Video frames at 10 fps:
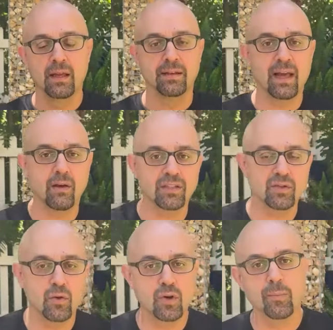Now let's
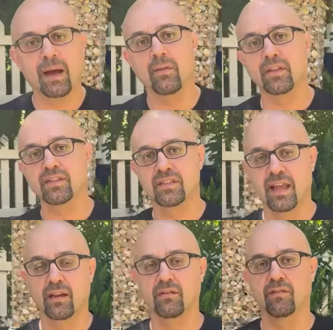talk about the
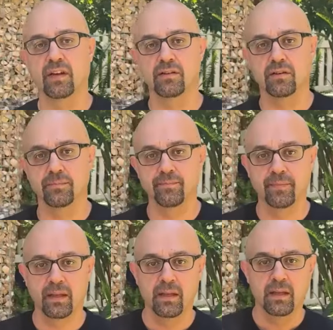second feature.
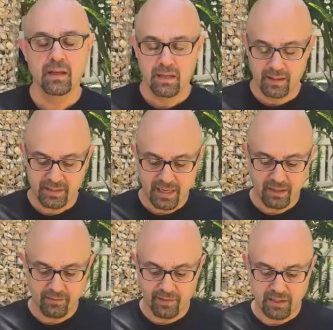The
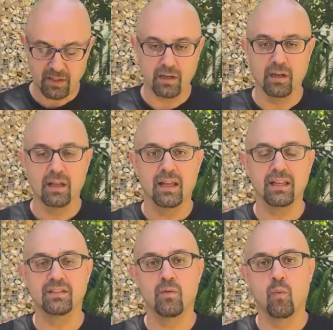second feature
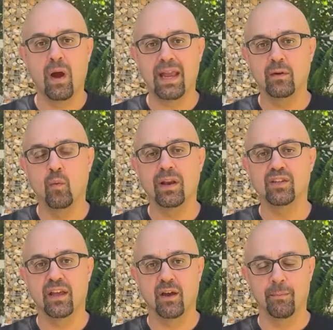is the way in
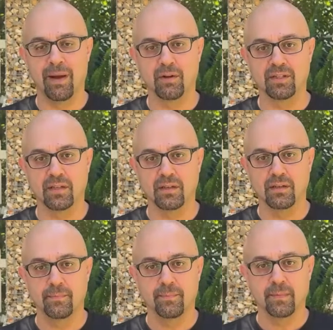which they are mounted.
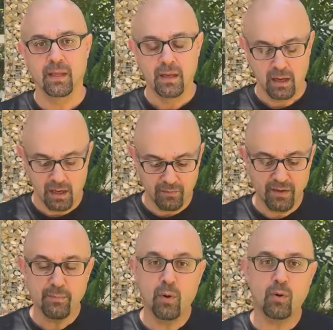
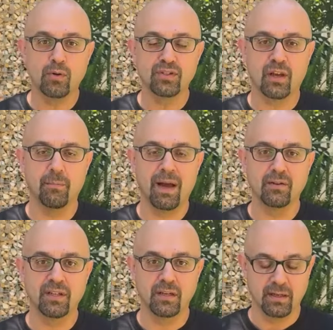RVpaws are
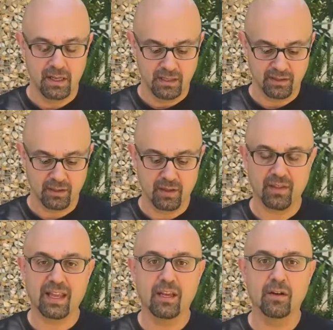mounted so that
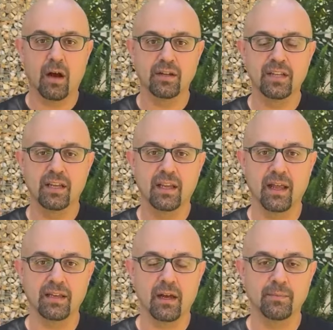they can
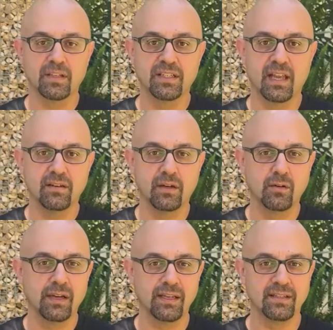articulate up to 10
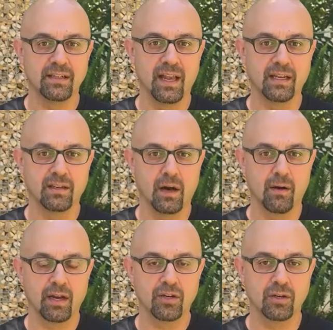degrees in any
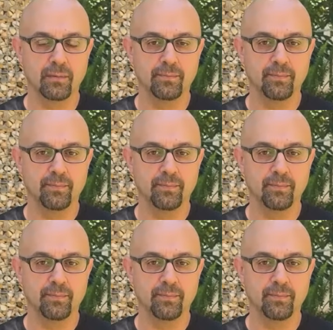direction.